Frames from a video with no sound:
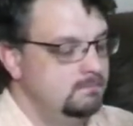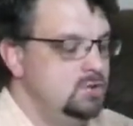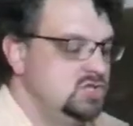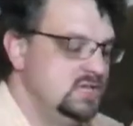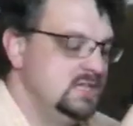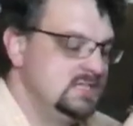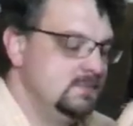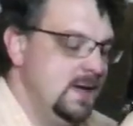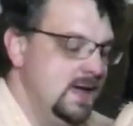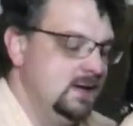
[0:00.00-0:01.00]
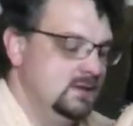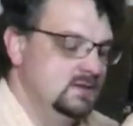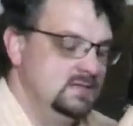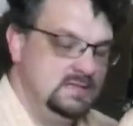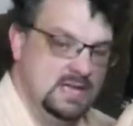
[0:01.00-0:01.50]
pushing this
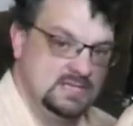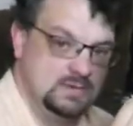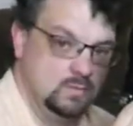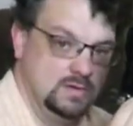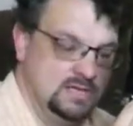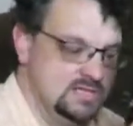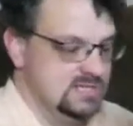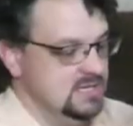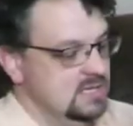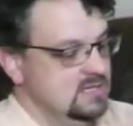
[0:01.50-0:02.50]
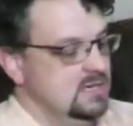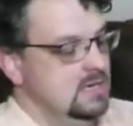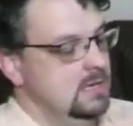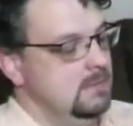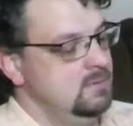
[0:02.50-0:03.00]
back doesn't release it,
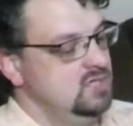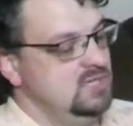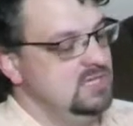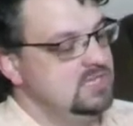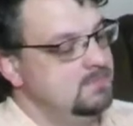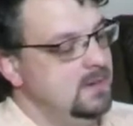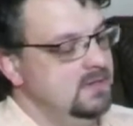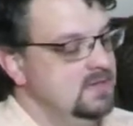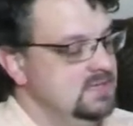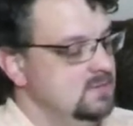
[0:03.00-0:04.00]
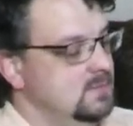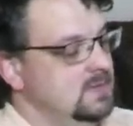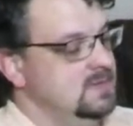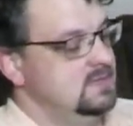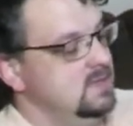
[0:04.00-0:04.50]
and pushing this button doesn't
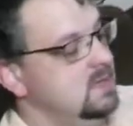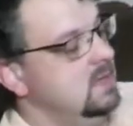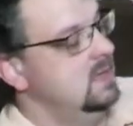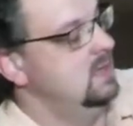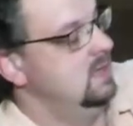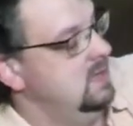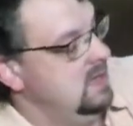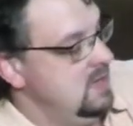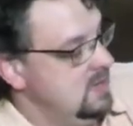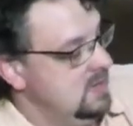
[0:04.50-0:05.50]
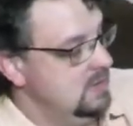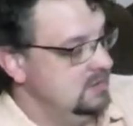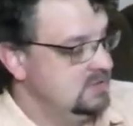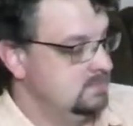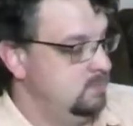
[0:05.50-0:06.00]
release it,
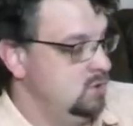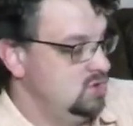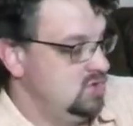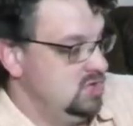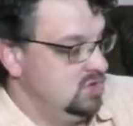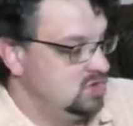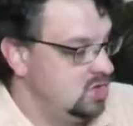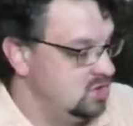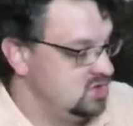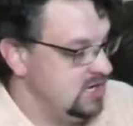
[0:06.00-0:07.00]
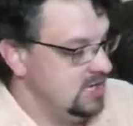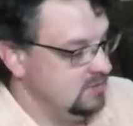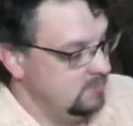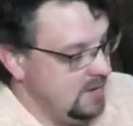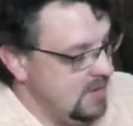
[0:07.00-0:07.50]
and pushing the charging
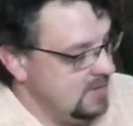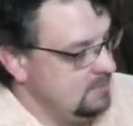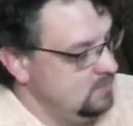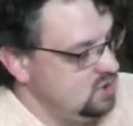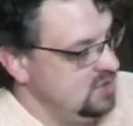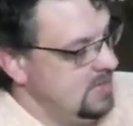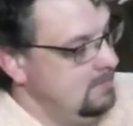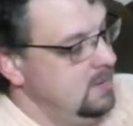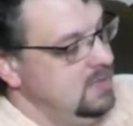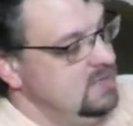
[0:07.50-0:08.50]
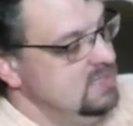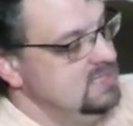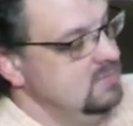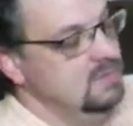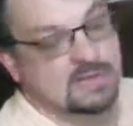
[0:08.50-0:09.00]
handle back and pushing that button
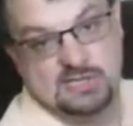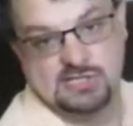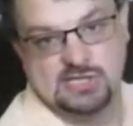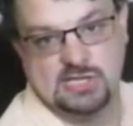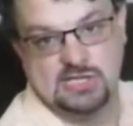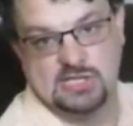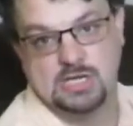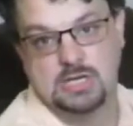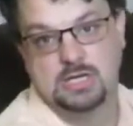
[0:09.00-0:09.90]
doesn't release it.